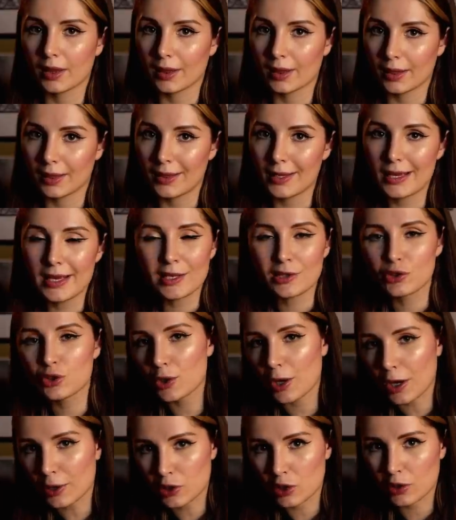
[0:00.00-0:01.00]
The
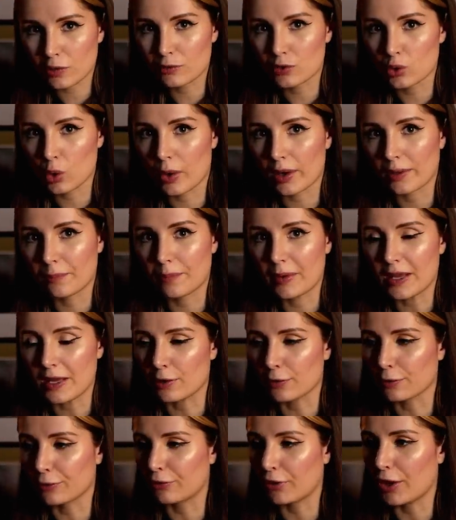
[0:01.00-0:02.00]
introduction of Jordan
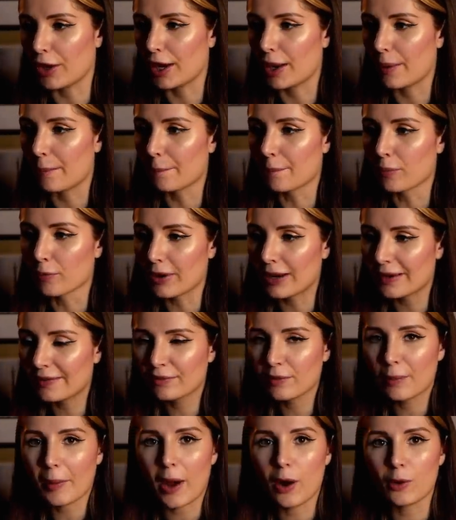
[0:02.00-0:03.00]
Peterson brings
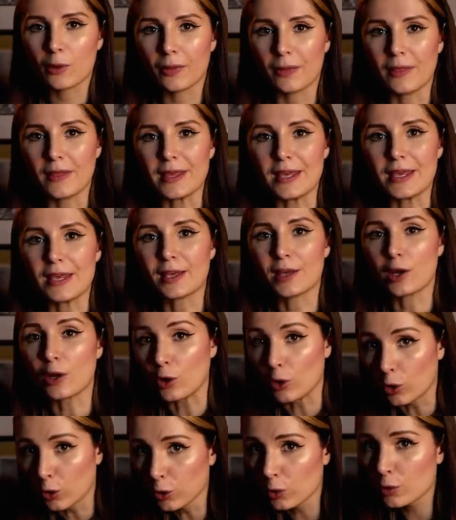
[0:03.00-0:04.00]
about the
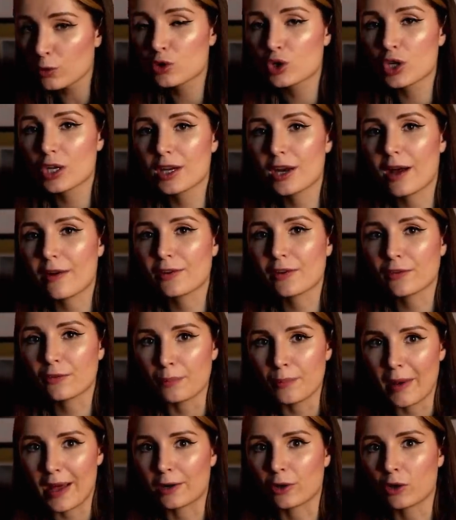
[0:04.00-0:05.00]
conclusion of this
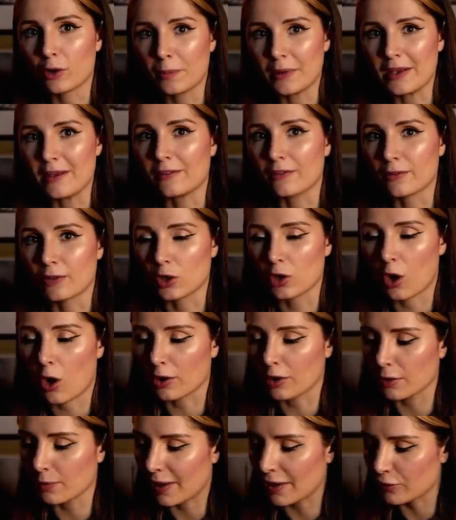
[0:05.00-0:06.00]
medical piece of the
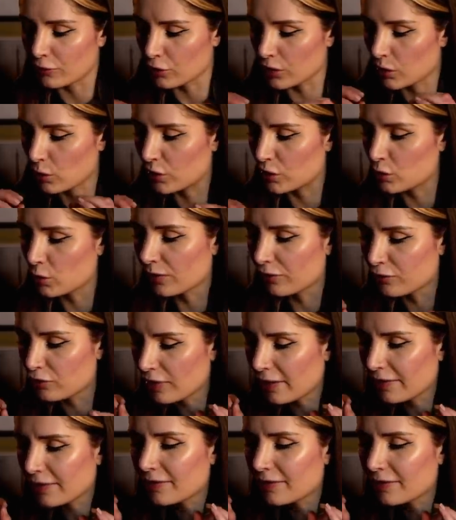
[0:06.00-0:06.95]
documentary, which was just